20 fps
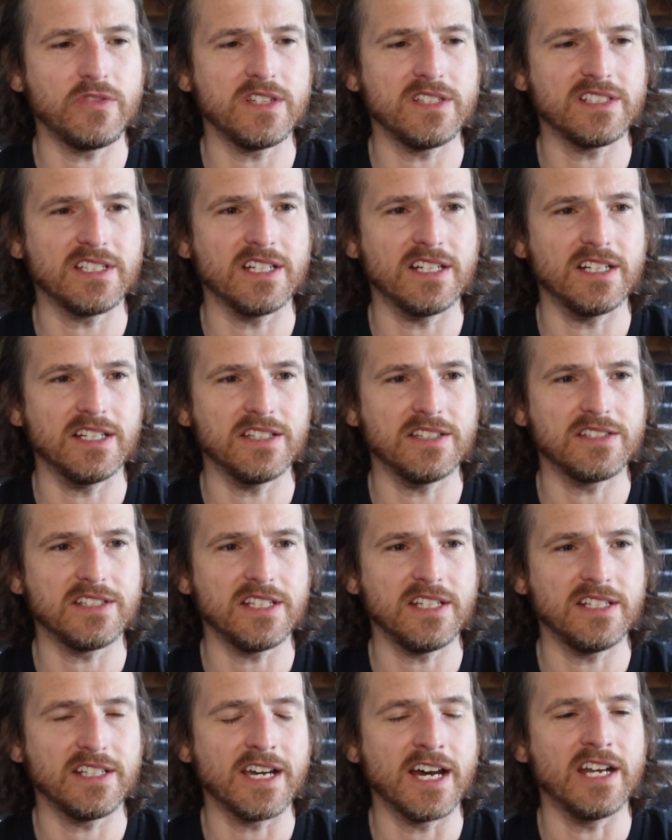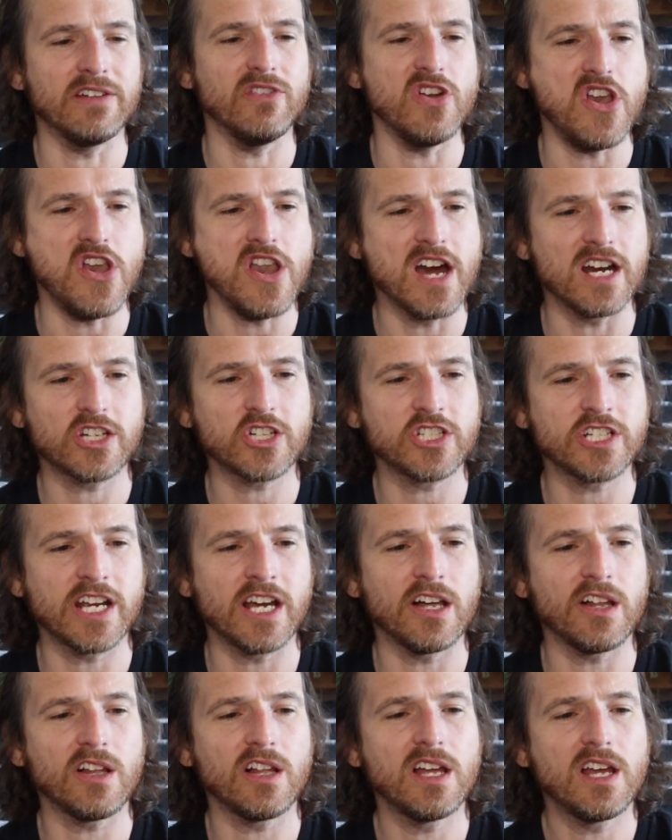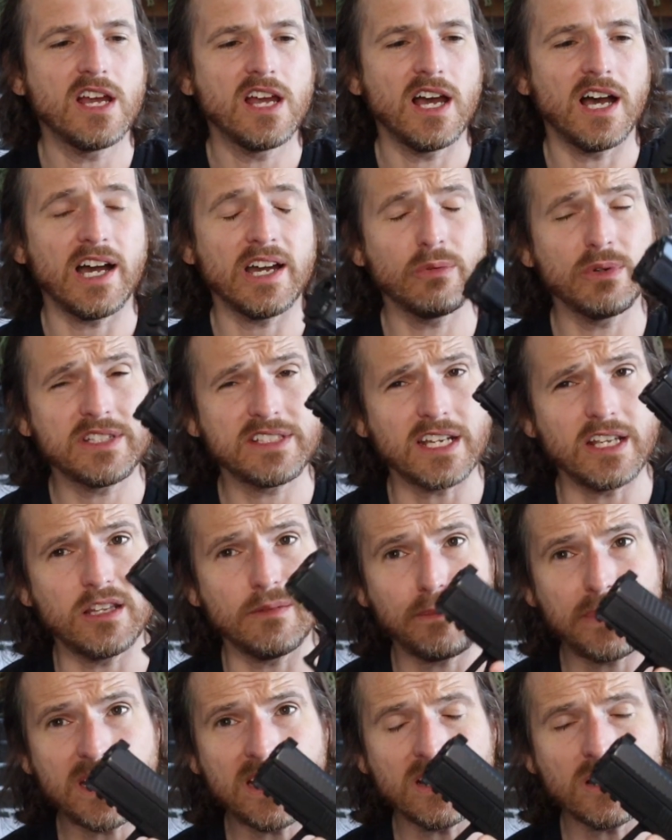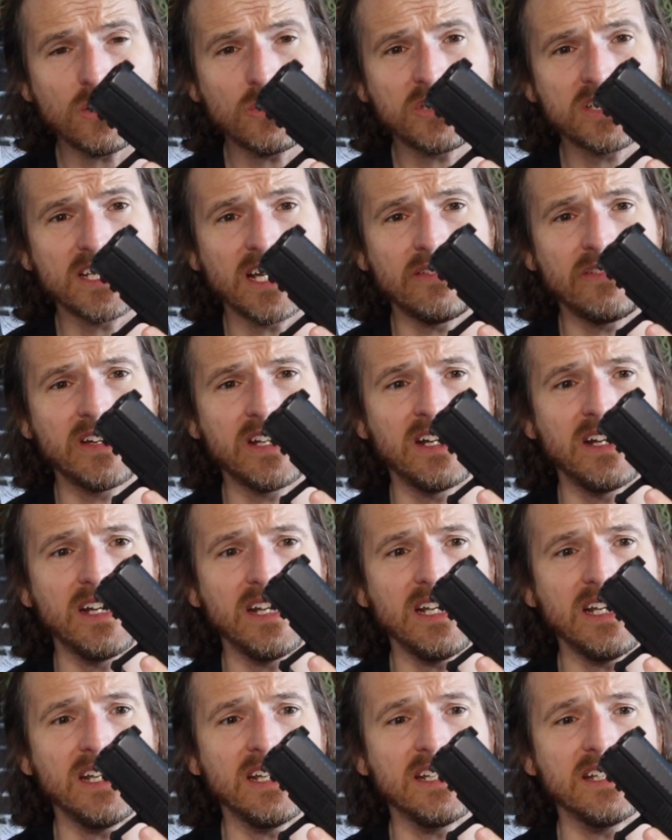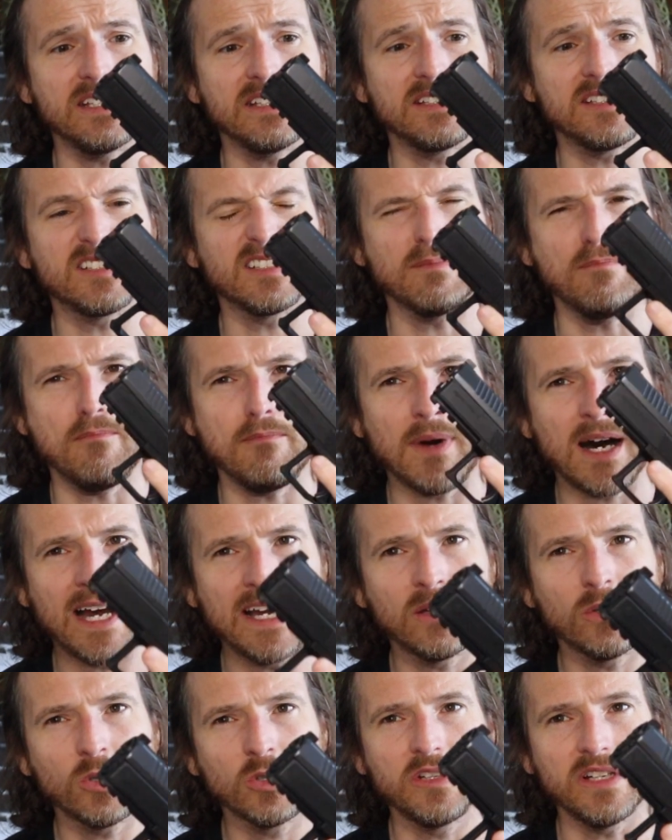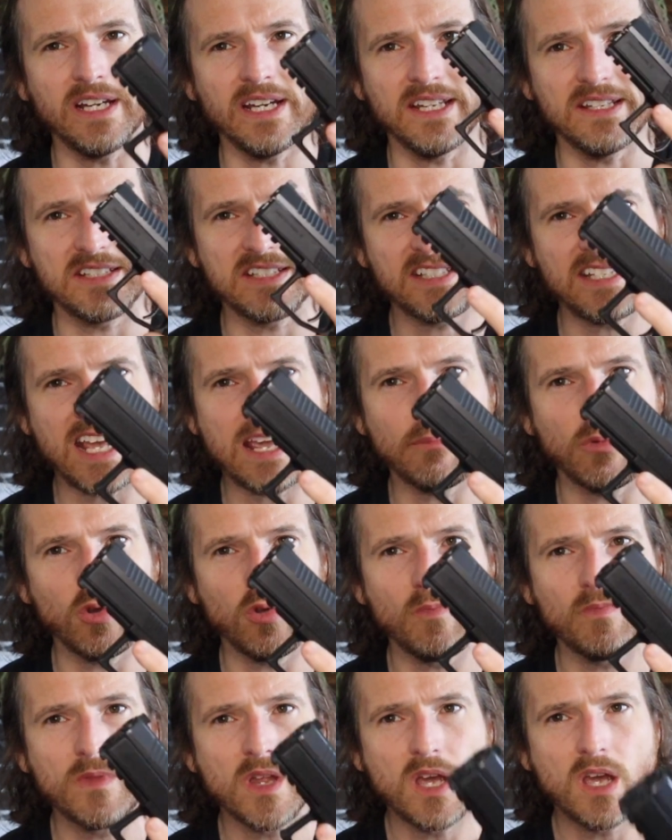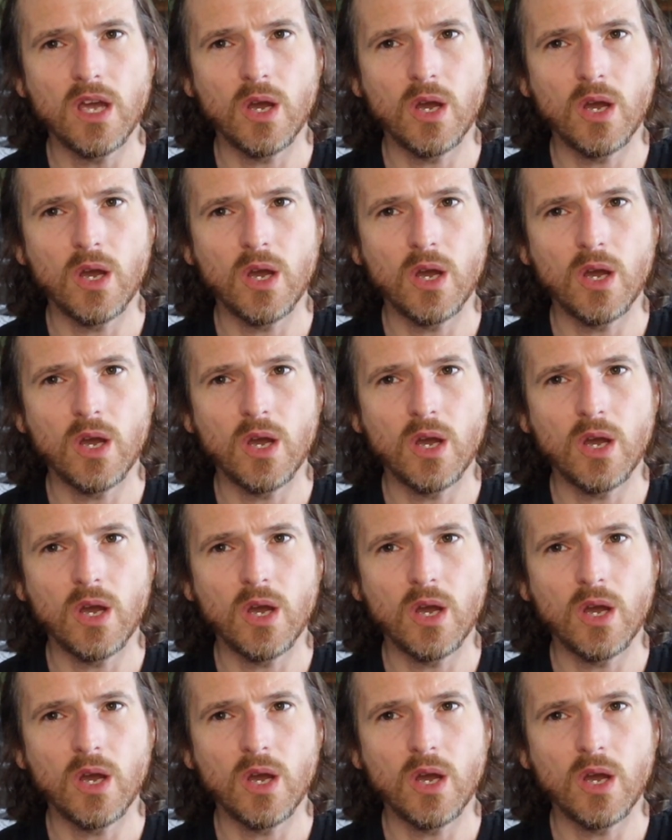these guns in kind of a nutshell, I would say the P-07 is mild and stable,